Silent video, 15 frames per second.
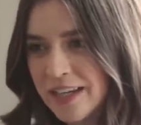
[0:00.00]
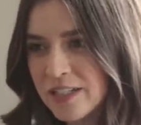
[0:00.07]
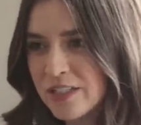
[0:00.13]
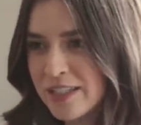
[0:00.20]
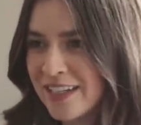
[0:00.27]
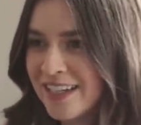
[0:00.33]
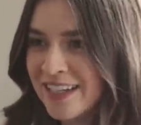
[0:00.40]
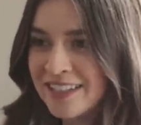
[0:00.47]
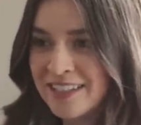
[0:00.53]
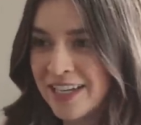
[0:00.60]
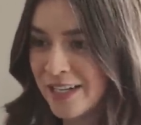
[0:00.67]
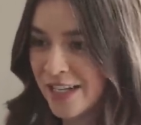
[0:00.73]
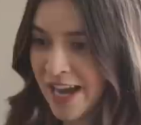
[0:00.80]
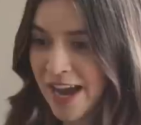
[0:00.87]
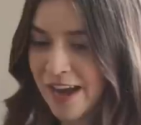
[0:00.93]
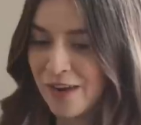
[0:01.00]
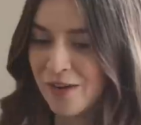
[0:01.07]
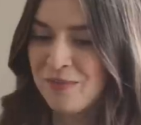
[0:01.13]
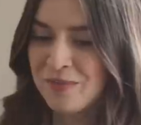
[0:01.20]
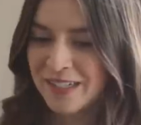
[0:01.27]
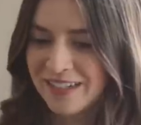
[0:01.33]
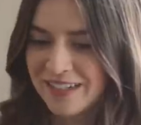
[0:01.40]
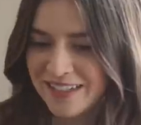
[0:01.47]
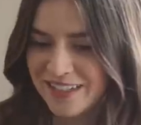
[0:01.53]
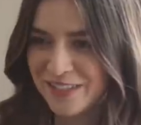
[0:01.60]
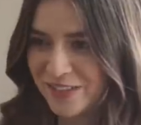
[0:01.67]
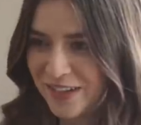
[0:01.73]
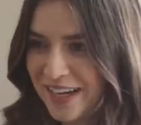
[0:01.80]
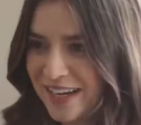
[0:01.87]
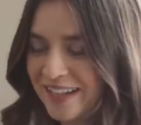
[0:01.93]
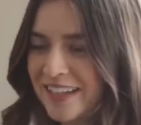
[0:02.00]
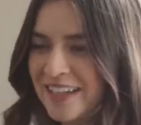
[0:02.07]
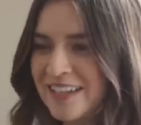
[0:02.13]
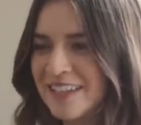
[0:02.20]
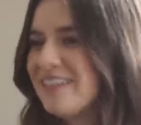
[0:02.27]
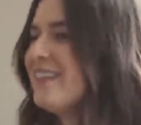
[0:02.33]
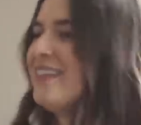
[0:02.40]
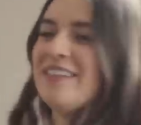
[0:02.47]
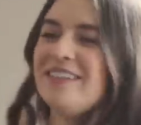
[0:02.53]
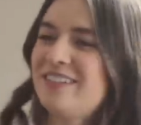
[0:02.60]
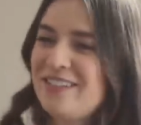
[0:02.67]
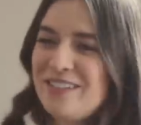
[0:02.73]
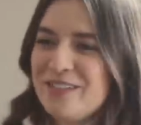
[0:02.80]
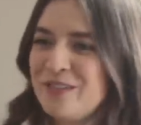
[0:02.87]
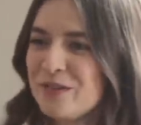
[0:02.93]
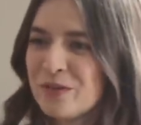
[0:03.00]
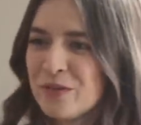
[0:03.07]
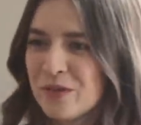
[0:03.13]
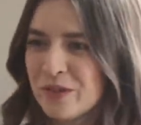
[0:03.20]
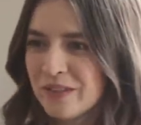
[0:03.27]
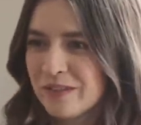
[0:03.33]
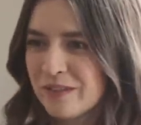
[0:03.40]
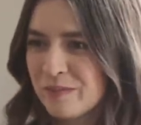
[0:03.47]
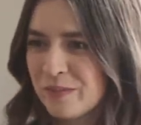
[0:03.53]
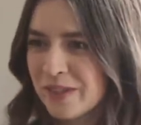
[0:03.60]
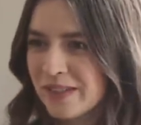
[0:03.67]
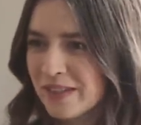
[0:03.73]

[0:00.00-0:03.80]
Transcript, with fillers: and she's like, he's like, yeah, oh my gosh, you're right. And it's just so cool. It, it but,